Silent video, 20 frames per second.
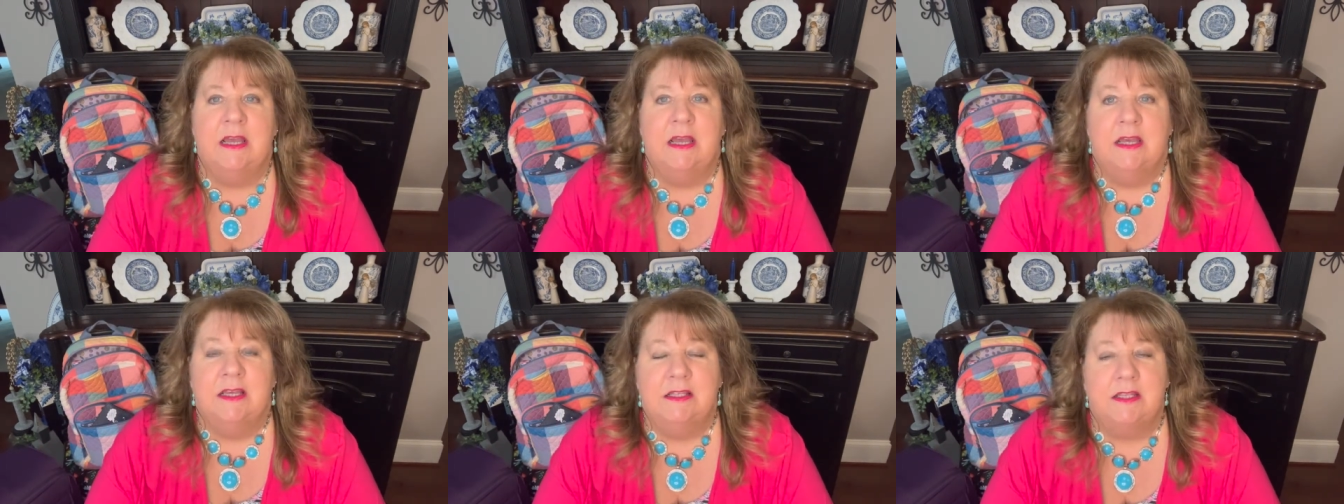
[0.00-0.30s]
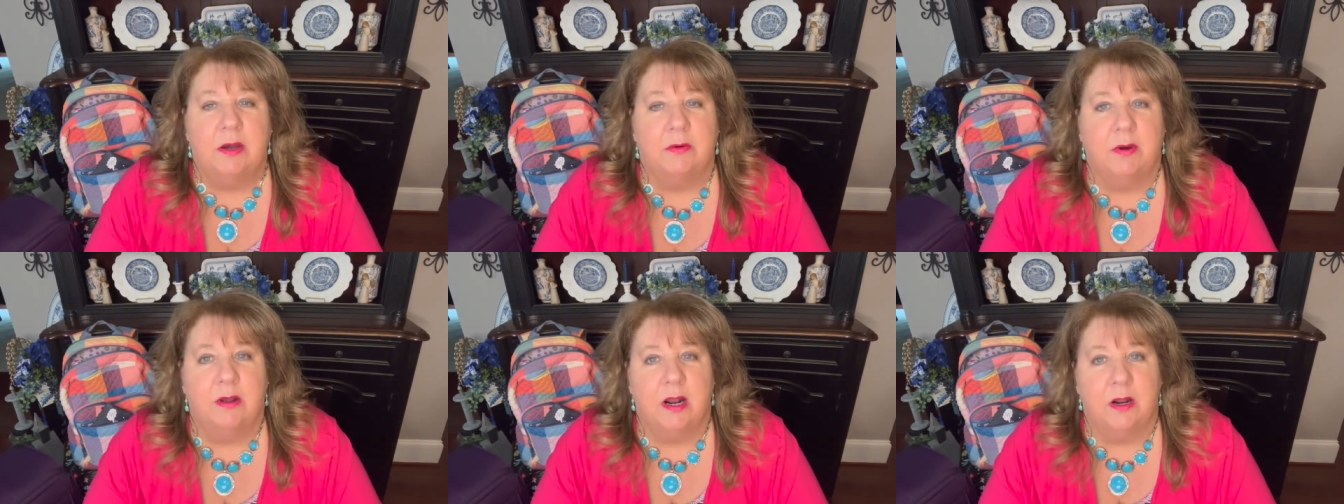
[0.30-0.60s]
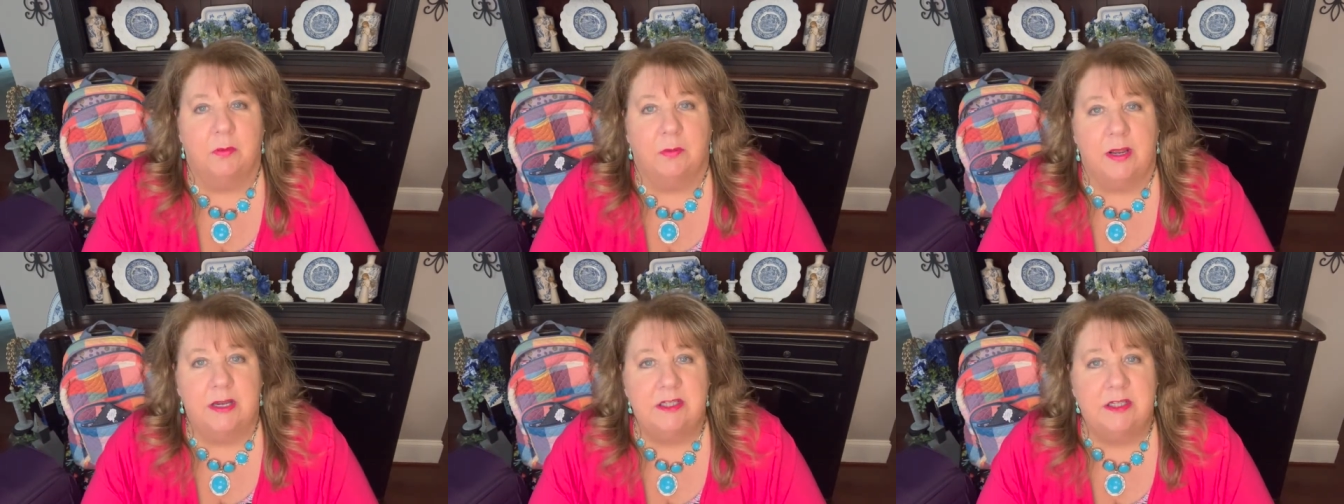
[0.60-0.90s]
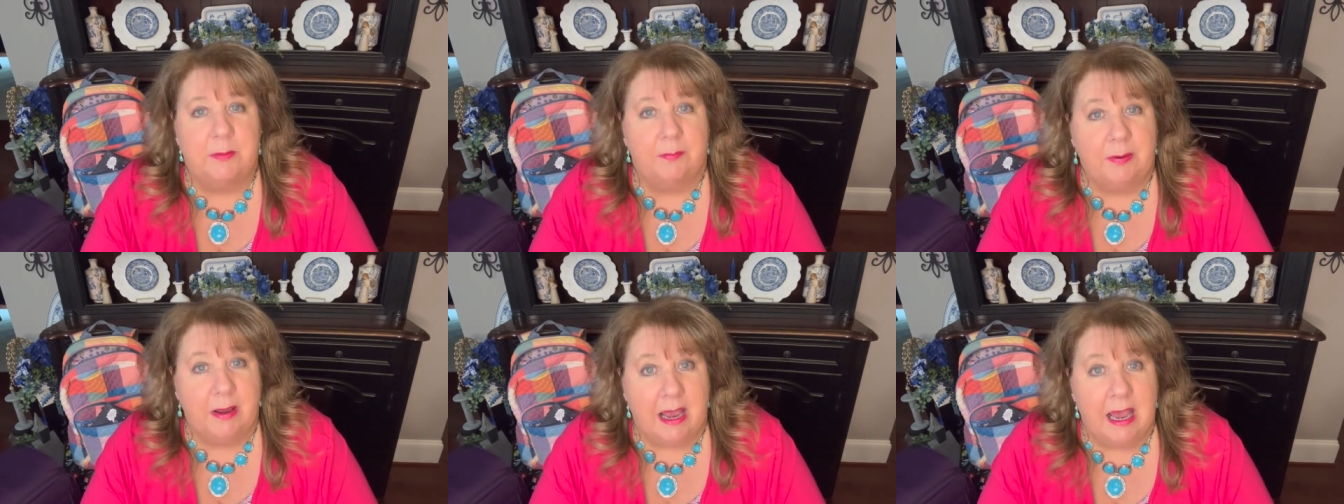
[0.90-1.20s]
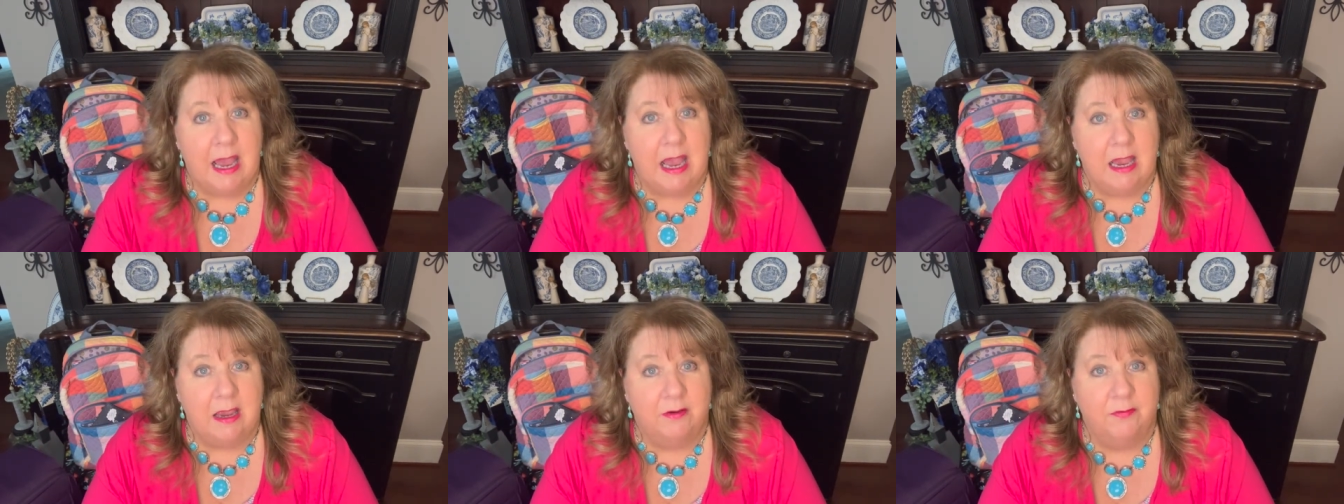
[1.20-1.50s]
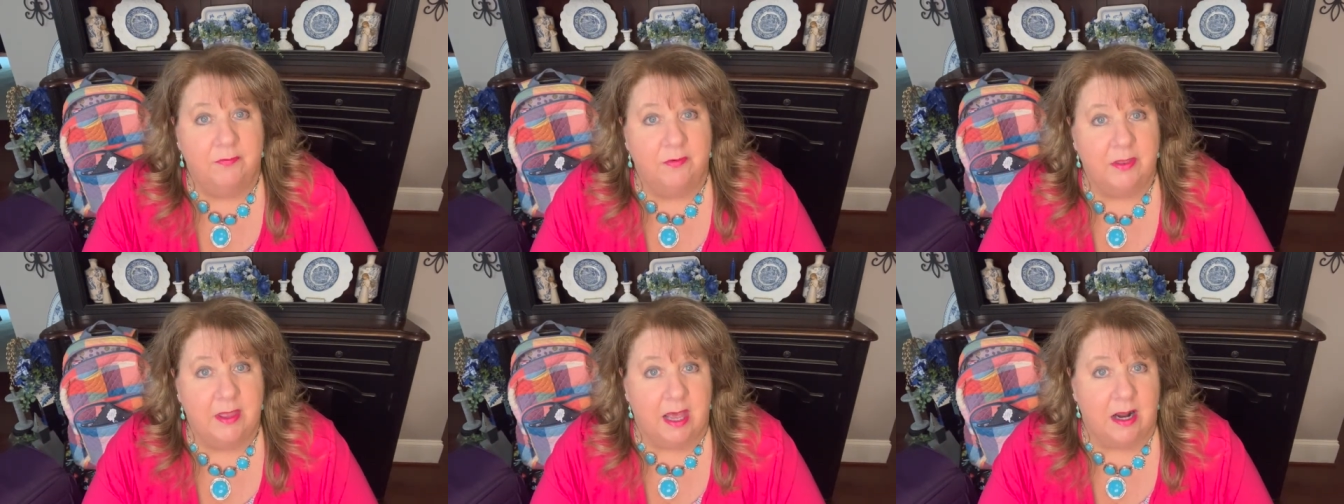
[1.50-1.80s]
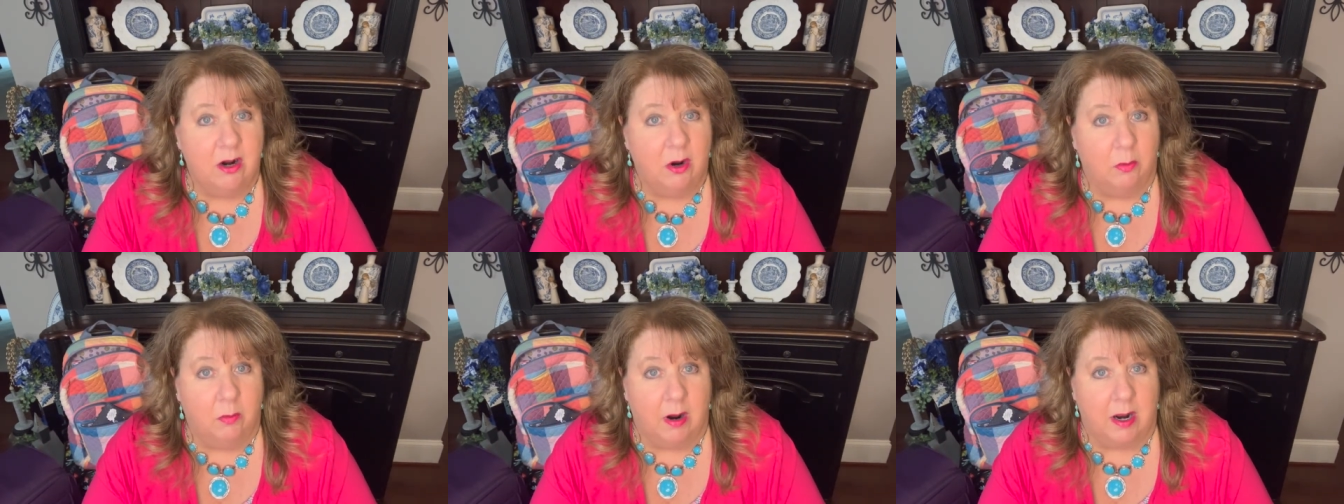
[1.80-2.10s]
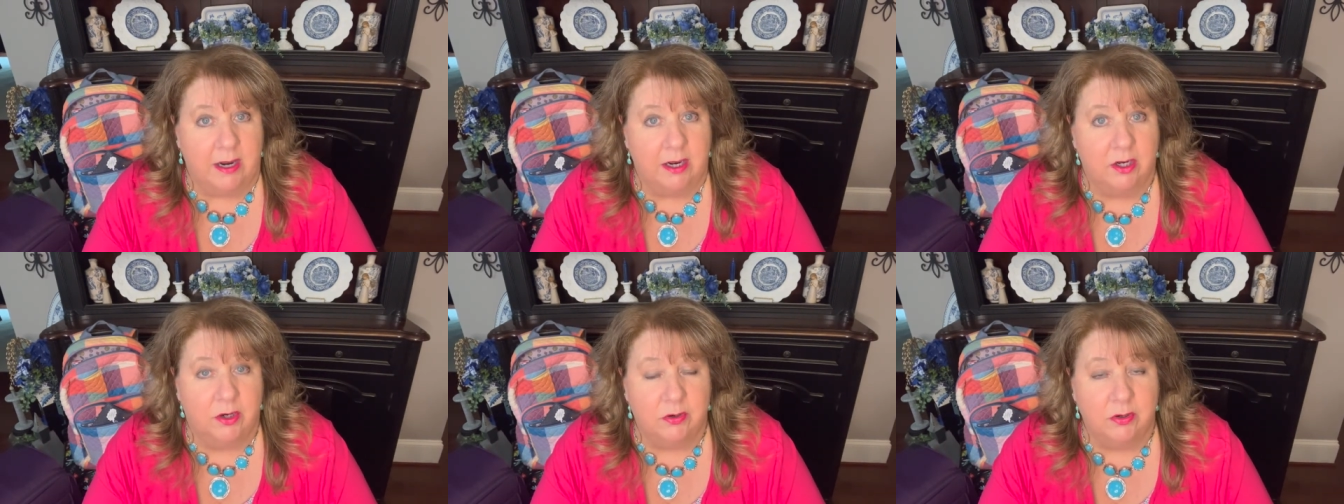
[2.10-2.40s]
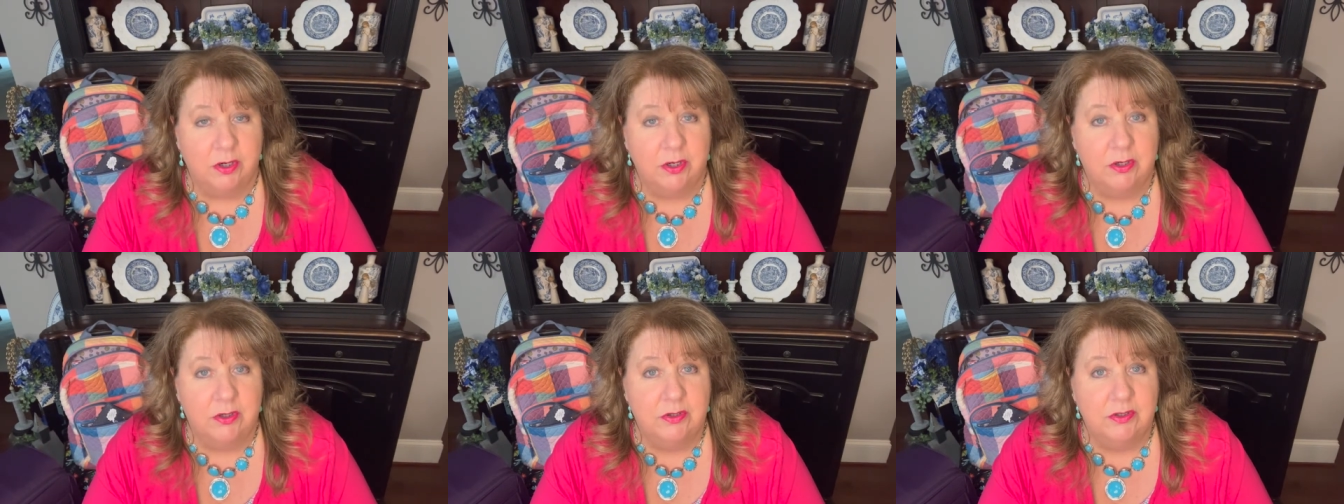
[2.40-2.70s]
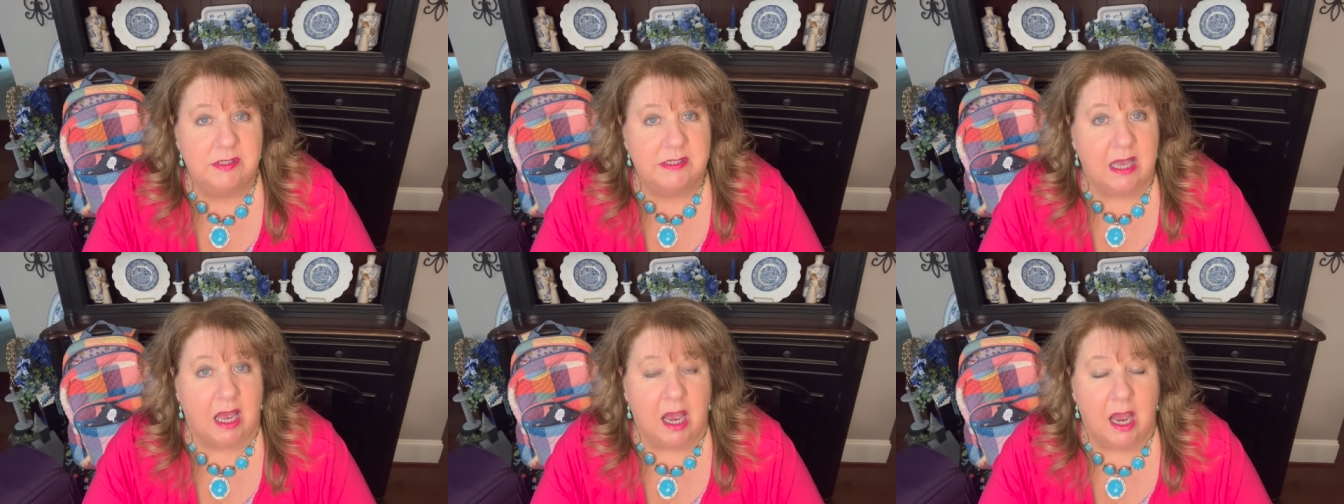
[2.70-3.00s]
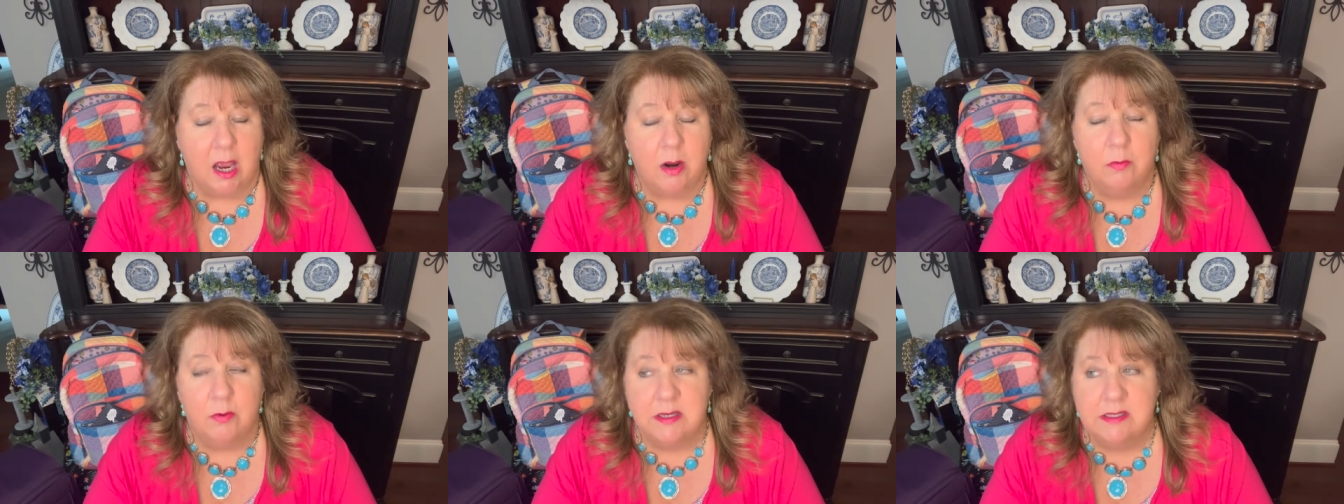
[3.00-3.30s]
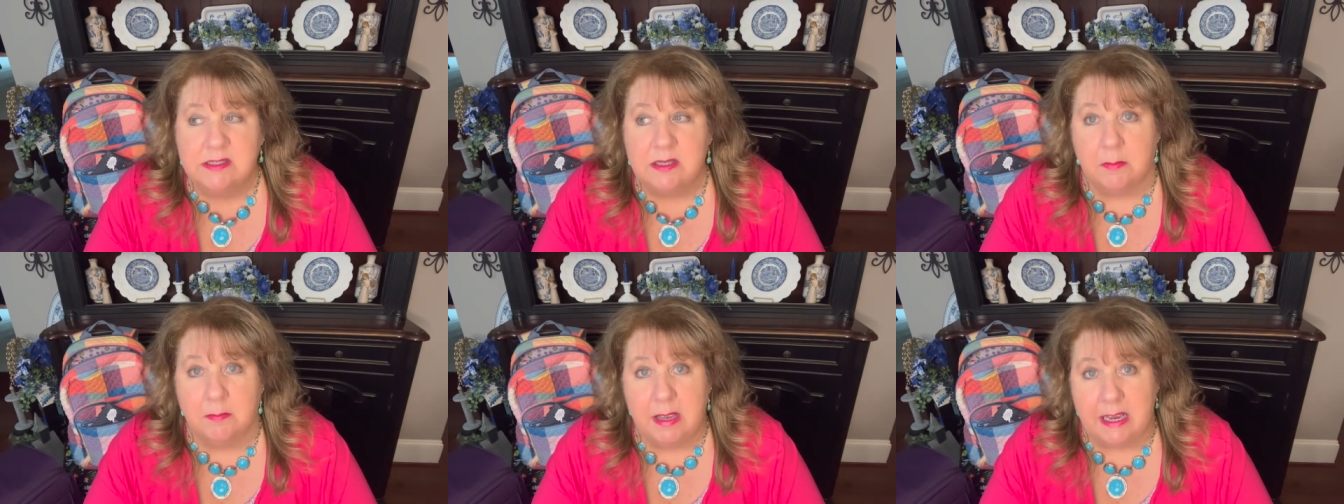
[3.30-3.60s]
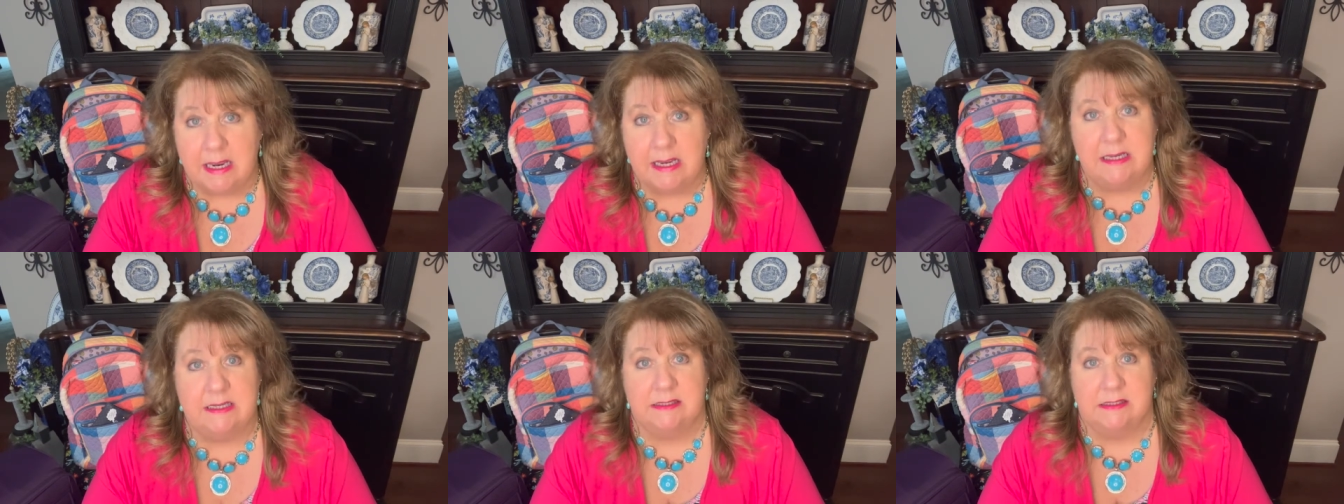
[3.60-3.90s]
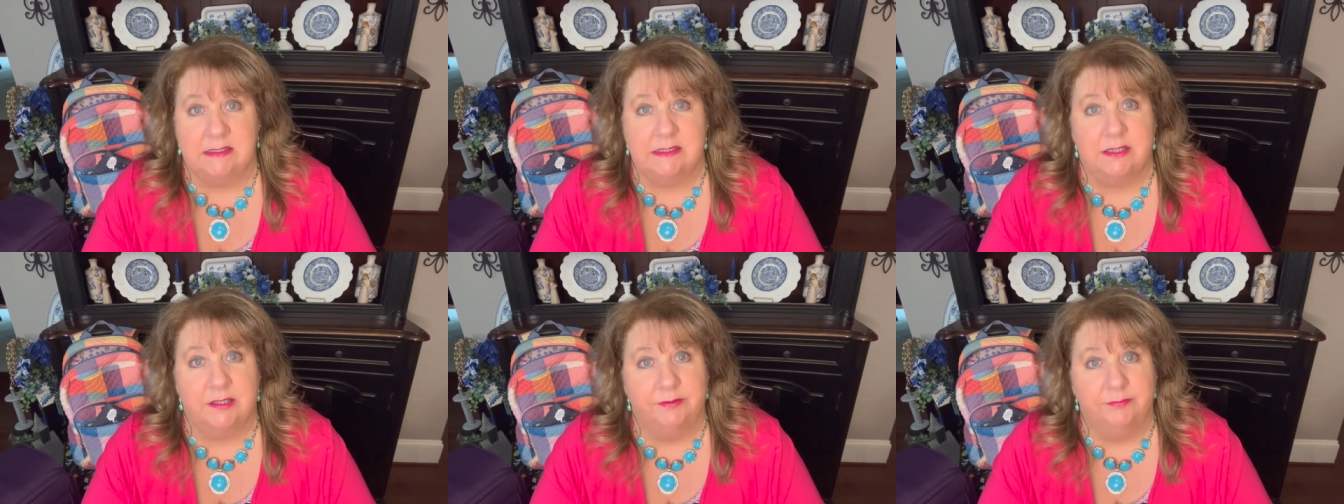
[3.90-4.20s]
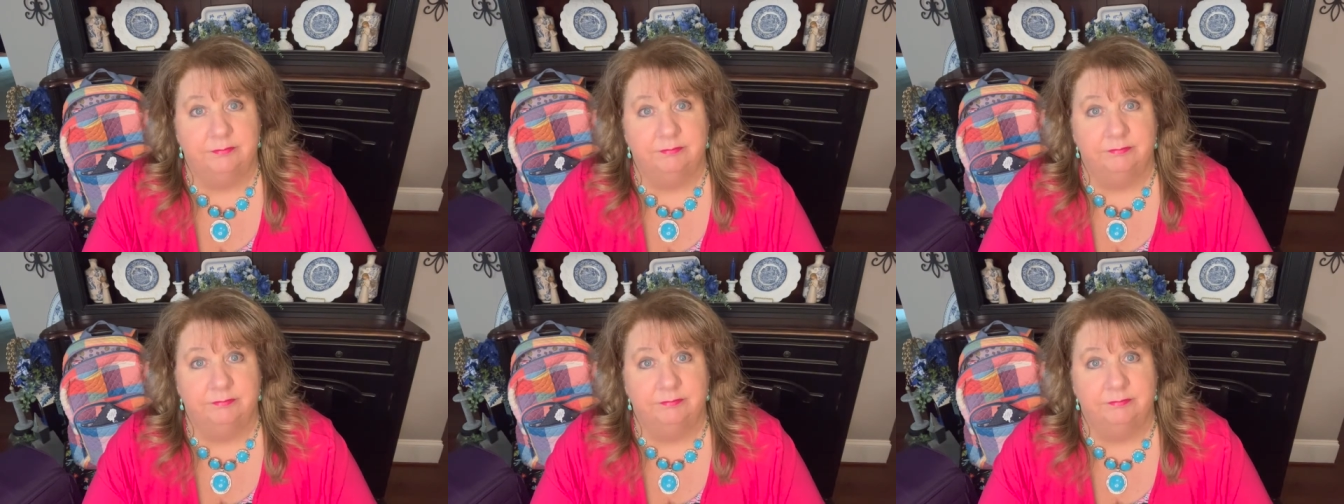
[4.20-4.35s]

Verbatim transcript: So when I went to pack for that Hawaii cruise, I was amazed.